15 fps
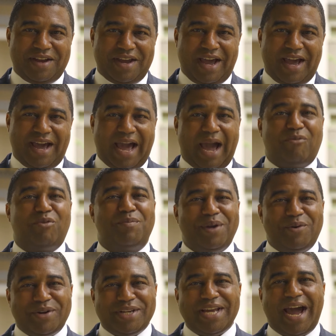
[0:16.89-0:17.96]
uh, I will be
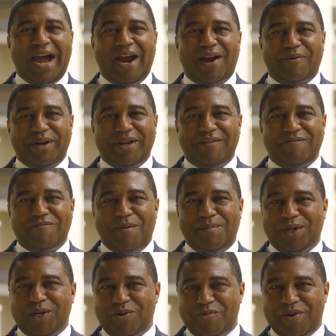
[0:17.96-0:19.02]
retiring from a
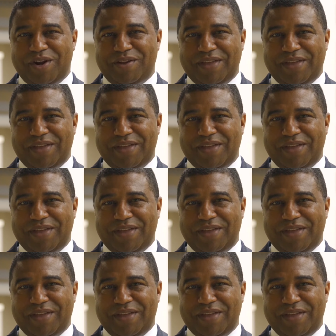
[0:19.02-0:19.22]
career